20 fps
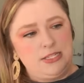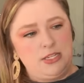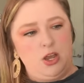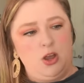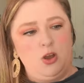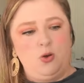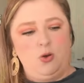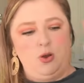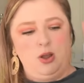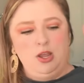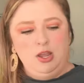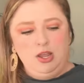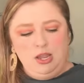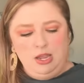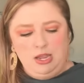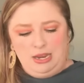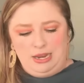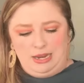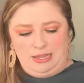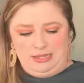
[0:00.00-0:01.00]
So
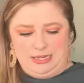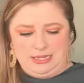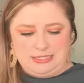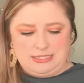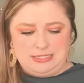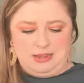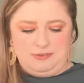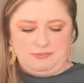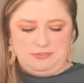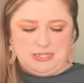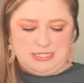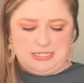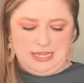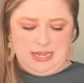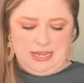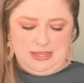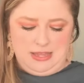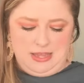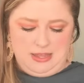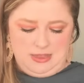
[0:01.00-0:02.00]
I think it's safe to
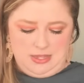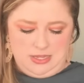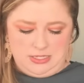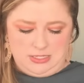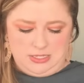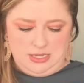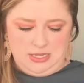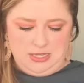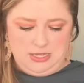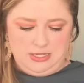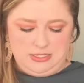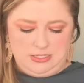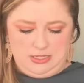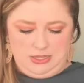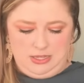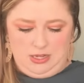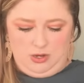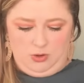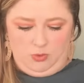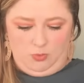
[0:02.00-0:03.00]
say that this is
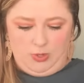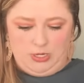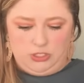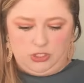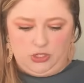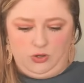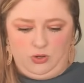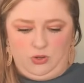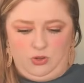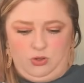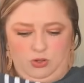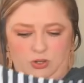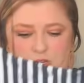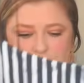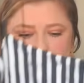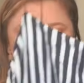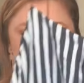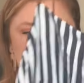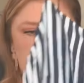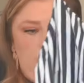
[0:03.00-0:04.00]
the original
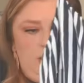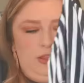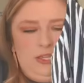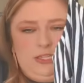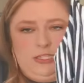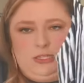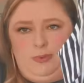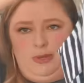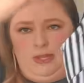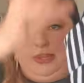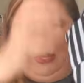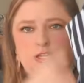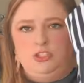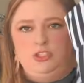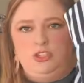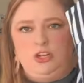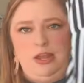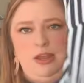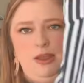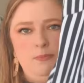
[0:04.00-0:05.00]
Elizabeth and
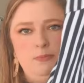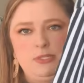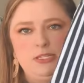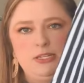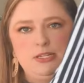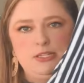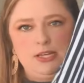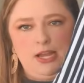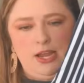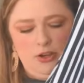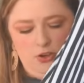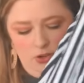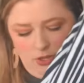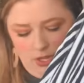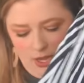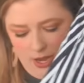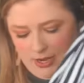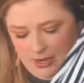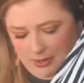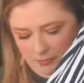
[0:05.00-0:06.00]
James designer
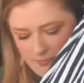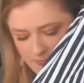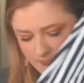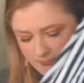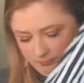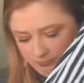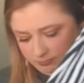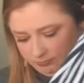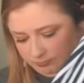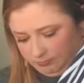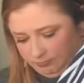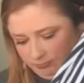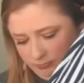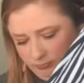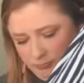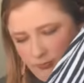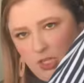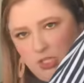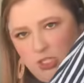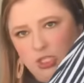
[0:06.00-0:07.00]
line.
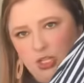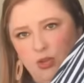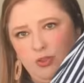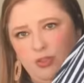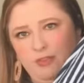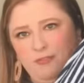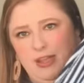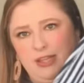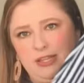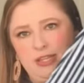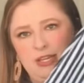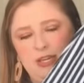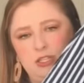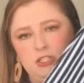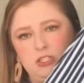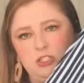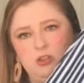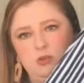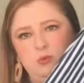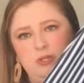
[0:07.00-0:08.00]
So the fact that
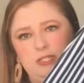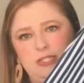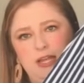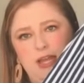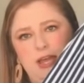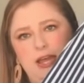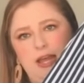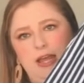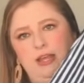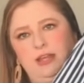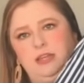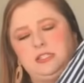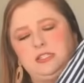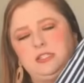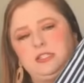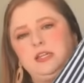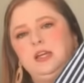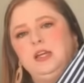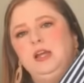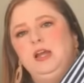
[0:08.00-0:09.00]
it's new with
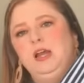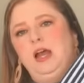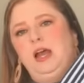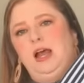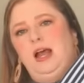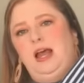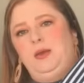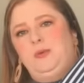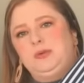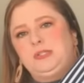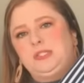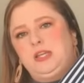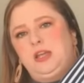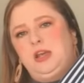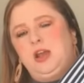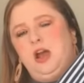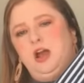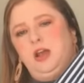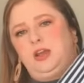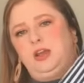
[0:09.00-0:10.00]
tags, I was
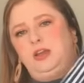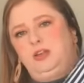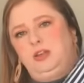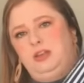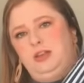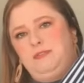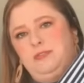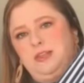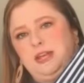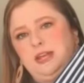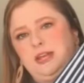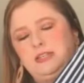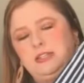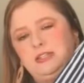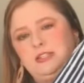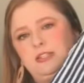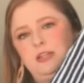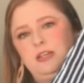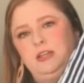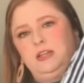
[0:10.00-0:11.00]
not going to leave
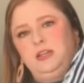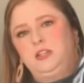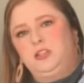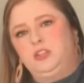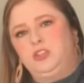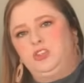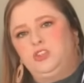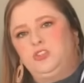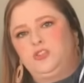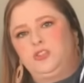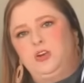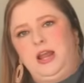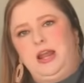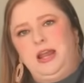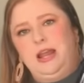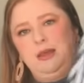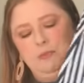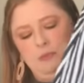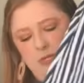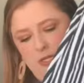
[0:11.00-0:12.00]
this. It is
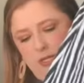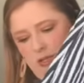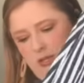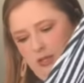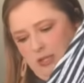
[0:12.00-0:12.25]
striped.